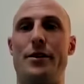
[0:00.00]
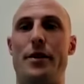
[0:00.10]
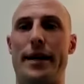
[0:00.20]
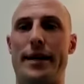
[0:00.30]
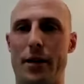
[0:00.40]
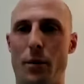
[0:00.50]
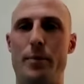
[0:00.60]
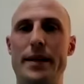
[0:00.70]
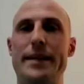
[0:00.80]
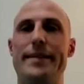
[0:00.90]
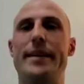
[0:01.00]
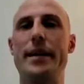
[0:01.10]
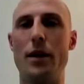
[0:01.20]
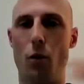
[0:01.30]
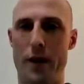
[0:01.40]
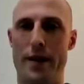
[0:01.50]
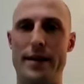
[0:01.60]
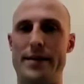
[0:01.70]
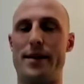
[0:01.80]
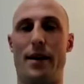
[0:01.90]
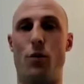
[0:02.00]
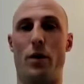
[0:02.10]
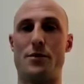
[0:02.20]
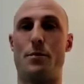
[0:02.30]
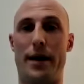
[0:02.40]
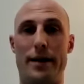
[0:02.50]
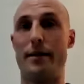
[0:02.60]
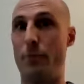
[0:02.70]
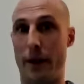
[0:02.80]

here that can compete with these other ones, but